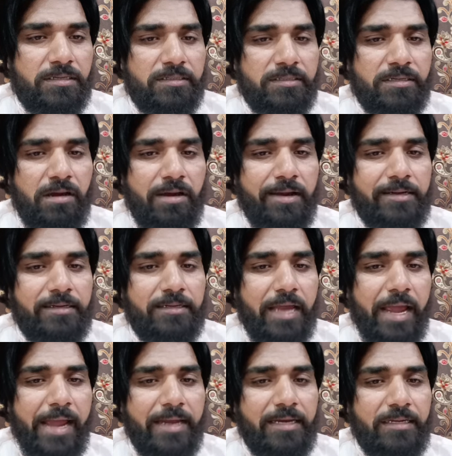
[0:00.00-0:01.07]
denied
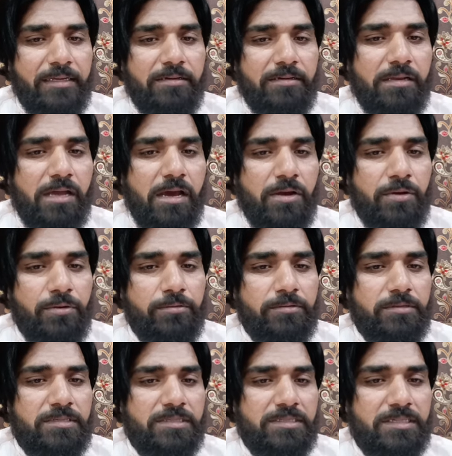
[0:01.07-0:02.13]
any cloud
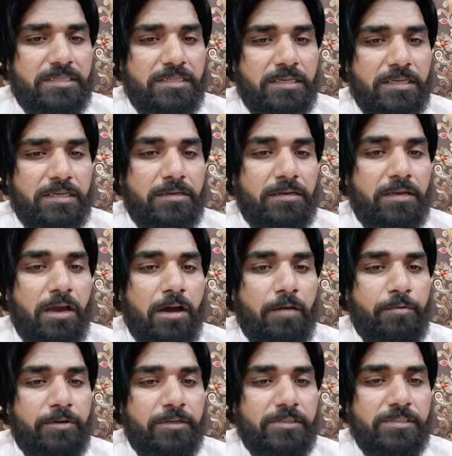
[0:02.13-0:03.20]
seeding
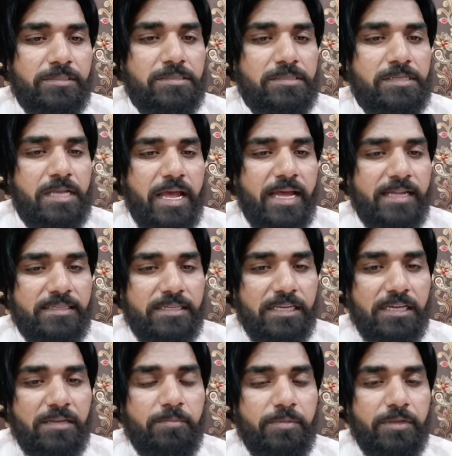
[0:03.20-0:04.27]
operations had
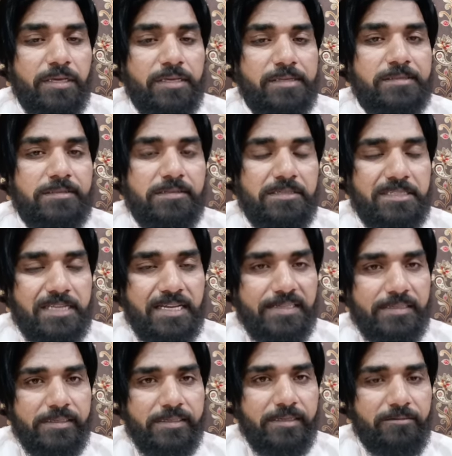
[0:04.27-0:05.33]
taken place recently.